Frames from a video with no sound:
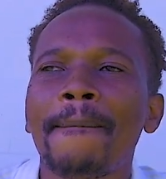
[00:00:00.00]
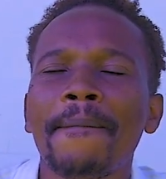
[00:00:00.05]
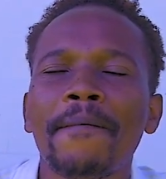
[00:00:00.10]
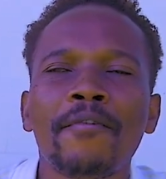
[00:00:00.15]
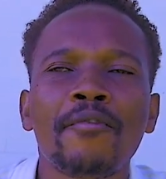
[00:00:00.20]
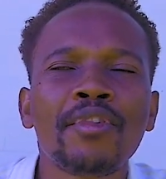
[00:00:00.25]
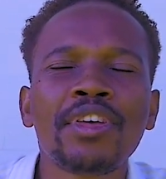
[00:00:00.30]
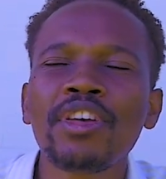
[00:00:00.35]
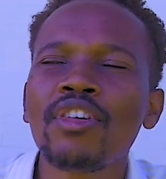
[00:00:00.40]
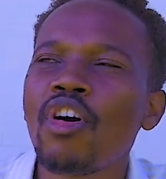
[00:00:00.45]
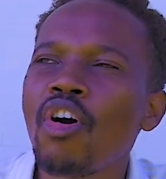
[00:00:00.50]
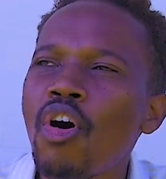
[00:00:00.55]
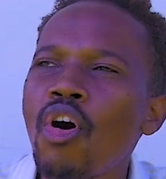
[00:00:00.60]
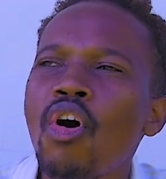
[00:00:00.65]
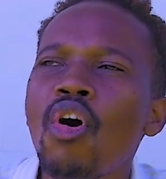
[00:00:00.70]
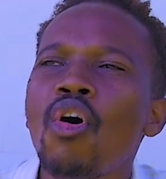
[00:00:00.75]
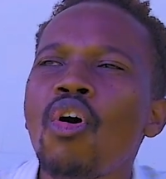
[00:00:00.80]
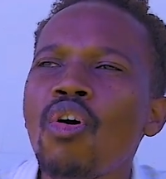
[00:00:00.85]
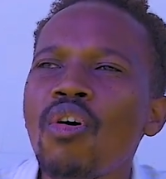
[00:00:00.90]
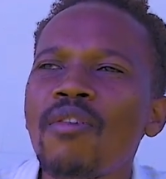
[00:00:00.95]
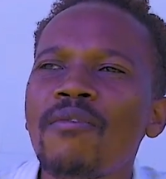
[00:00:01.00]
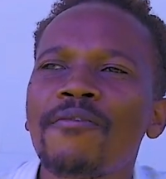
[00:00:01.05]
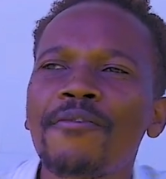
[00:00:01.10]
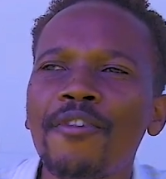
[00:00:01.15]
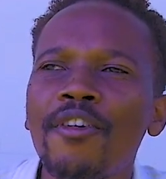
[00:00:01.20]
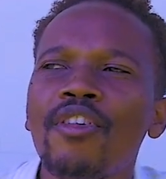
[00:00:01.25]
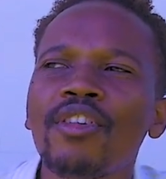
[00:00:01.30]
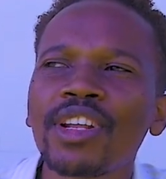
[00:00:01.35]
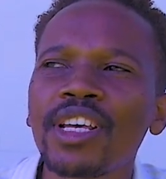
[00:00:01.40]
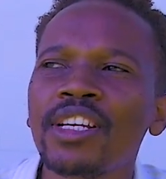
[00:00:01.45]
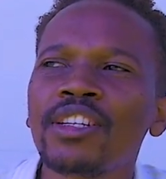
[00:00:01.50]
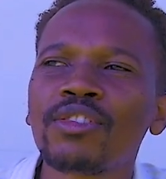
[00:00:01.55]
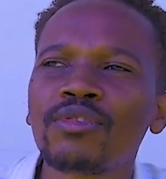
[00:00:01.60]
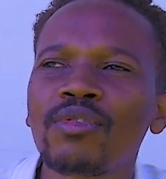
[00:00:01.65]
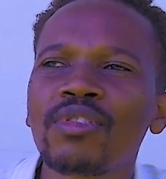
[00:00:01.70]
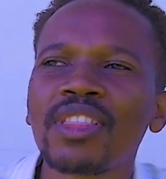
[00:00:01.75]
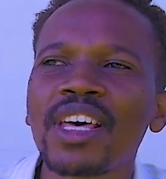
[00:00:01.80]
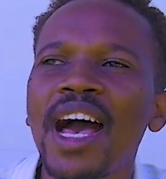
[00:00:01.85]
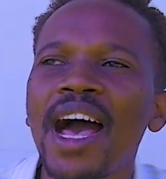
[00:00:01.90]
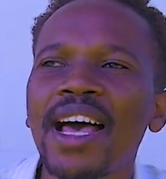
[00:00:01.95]
we all fall
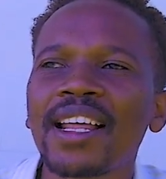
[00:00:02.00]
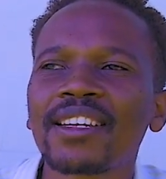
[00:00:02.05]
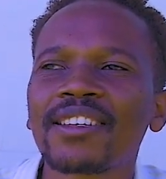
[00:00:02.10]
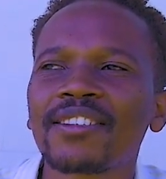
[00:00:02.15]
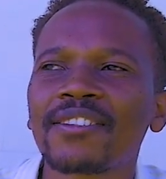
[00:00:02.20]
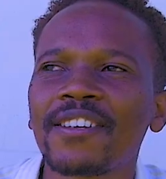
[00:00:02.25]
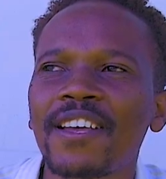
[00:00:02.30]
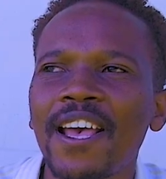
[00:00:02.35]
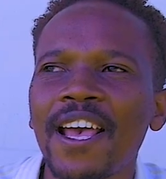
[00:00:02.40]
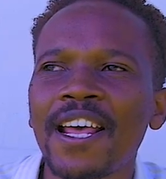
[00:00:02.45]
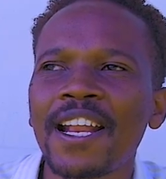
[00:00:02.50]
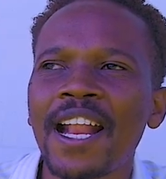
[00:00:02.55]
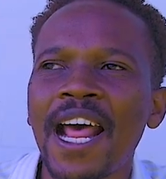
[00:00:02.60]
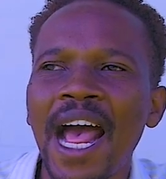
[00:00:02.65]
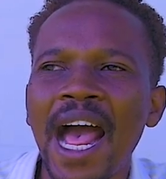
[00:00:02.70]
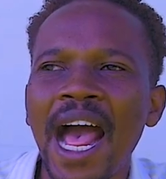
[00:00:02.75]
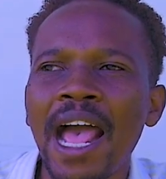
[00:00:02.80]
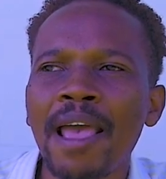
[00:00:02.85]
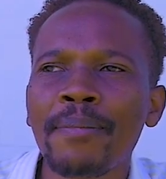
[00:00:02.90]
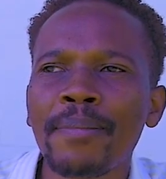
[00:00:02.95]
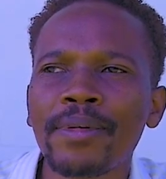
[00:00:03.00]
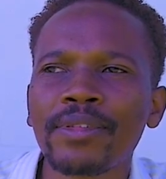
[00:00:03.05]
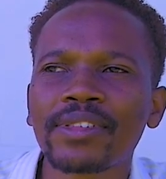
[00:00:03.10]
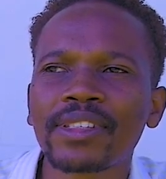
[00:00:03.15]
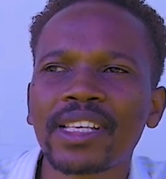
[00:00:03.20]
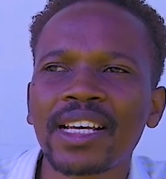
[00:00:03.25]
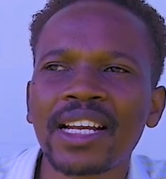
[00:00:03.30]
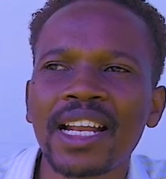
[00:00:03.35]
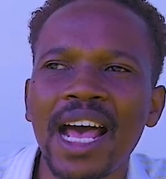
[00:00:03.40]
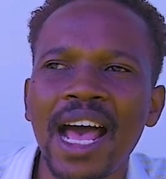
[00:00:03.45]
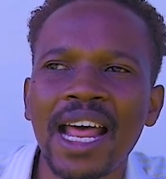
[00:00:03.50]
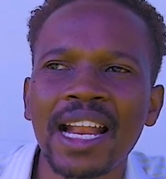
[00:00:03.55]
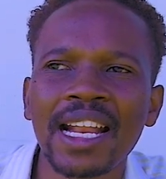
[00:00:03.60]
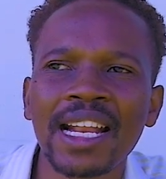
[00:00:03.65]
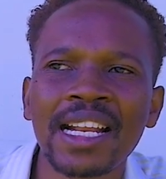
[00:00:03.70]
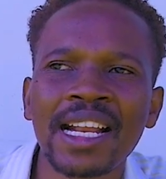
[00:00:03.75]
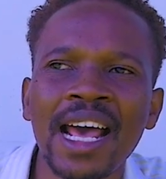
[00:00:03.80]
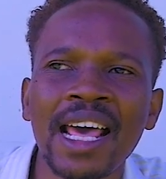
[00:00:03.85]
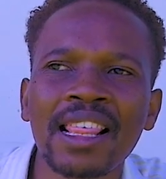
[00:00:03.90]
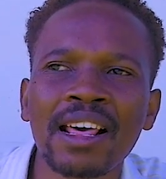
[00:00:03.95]
into that. And I posted
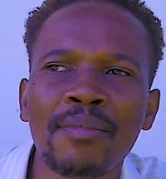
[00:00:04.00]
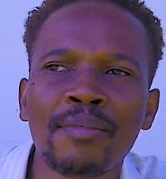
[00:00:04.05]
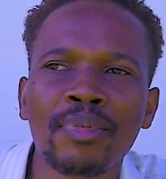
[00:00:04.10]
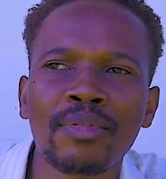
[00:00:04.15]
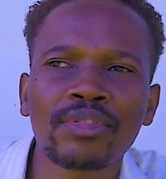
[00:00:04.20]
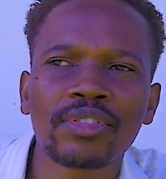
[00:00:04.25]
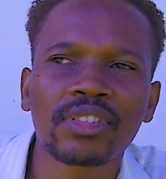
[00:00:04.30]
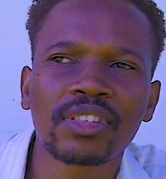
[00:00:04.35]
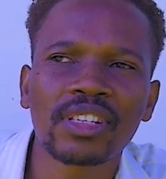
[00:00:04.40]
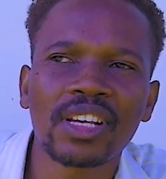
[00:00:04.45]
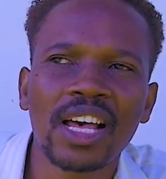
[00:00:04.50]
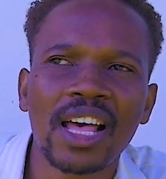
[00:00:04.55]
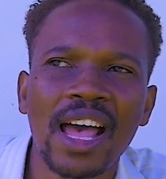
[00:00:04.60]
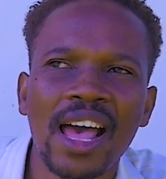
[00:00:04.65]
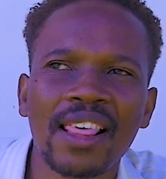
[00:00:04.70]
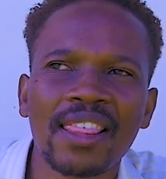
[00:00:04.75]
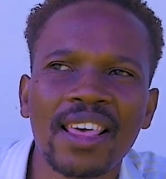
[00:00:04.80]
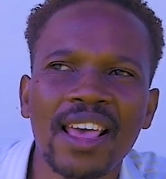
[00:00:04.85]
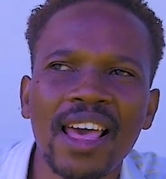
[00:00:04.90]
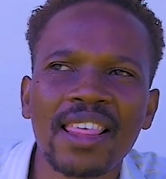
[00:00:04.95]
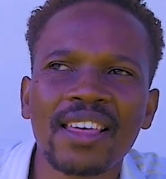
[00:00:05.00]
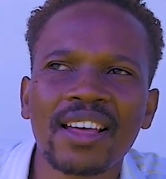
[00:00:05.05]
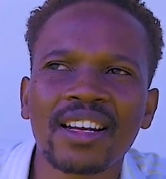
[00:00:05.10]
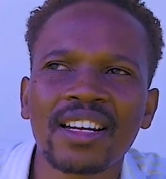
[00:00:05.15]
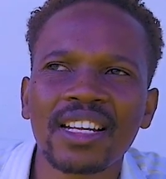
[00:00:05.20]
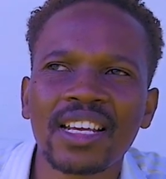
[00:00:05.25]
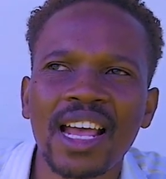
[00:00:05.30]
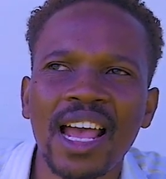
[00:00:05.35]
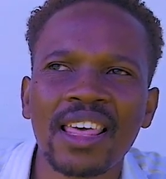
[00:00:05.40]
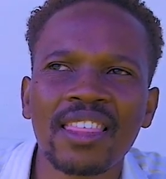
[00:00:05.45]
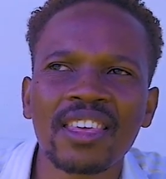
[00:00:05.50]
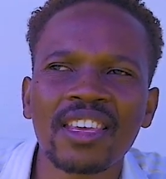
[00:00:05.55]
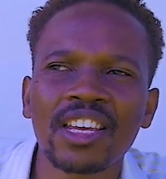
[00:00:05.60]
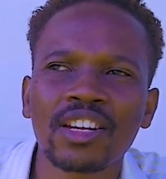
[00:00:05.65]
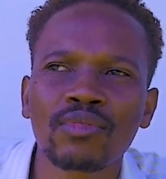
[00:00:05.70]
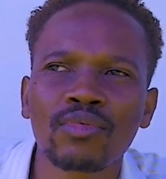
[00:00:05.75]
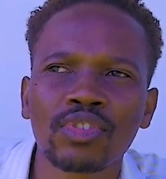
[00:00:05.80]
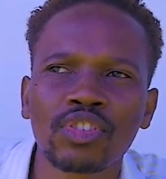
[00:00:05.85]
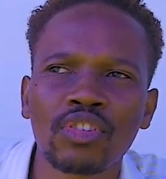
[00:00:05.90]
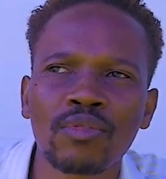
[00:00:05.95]
another post the other day. I think
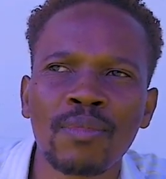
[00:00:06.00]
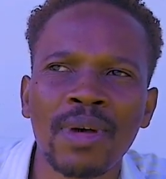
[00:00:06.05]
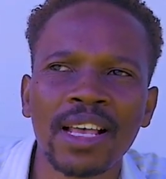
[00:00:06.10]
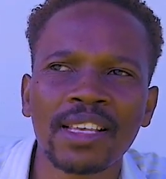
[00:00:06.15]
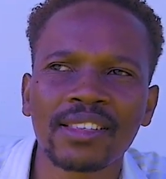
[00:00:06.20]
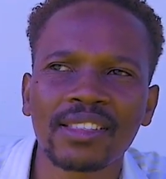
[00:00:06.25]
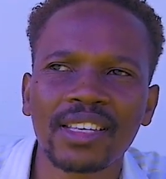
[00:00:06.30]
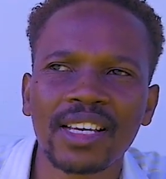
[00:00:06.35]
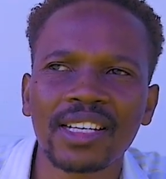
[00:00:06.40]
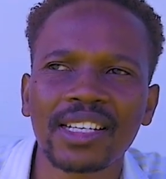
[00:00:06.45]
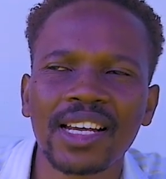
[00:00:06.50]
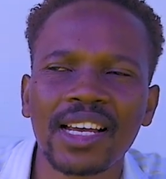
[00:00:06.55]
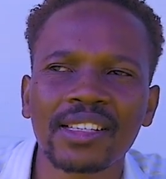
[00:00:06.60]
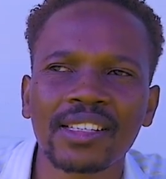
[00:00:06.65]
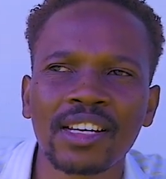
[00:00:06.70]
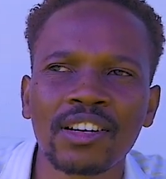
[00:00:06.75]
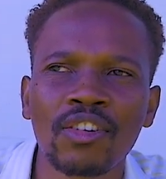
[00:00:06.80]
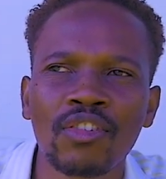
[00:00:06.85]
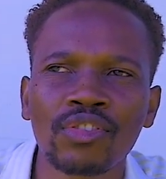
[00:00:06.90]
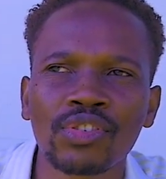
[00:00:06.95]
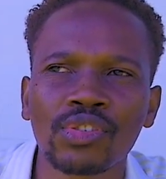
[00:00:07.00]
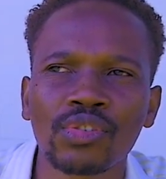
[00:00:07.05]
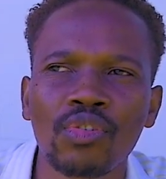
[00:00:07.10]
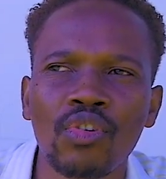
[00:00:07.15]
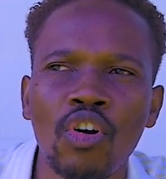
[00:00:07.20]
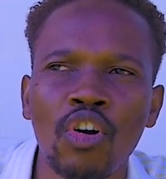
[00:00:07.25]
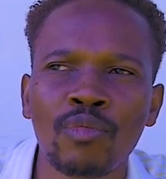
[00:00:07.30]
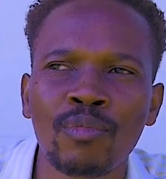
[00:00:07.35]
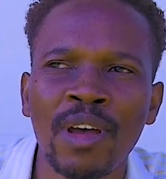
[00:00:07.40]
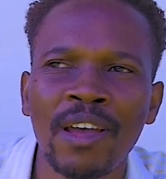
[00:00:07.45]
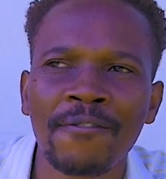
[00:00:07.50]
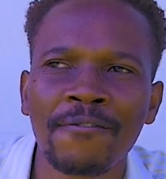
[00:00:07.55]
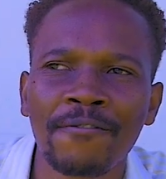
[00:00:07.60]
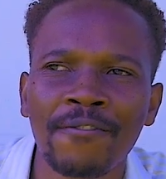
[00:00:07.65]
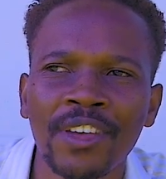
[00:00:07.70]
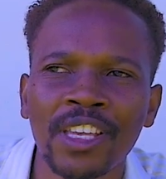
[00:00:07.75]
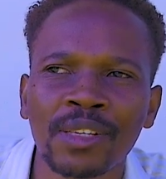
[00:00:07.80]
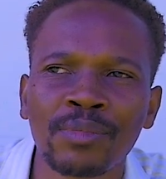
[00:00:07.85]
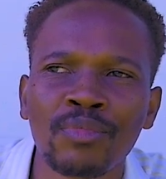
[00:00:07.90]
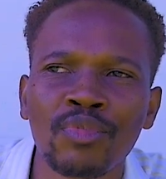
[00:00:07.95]
it was on my status and also on my
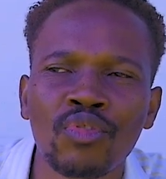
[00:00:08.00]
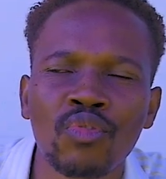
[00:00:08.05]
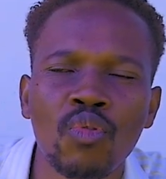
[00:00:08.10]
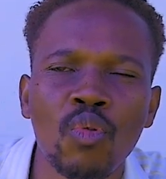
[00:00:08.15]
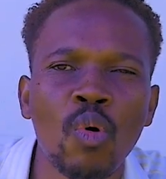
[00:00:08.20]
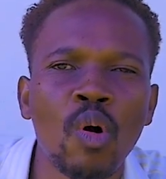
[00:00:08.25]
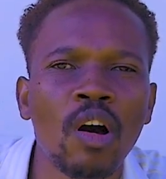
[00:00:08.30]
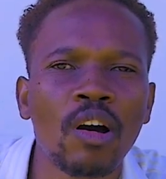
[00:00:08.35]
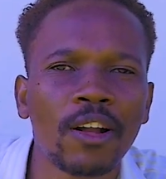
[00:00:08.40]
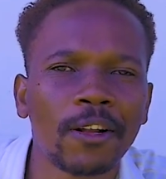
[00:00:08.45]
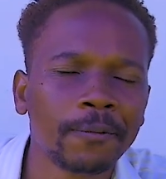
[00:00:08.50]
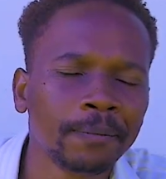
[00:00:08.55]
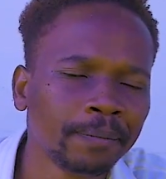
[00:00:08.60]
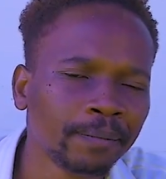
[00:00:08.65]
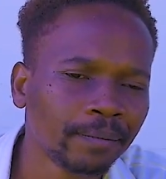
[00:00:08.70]
Facebook wall.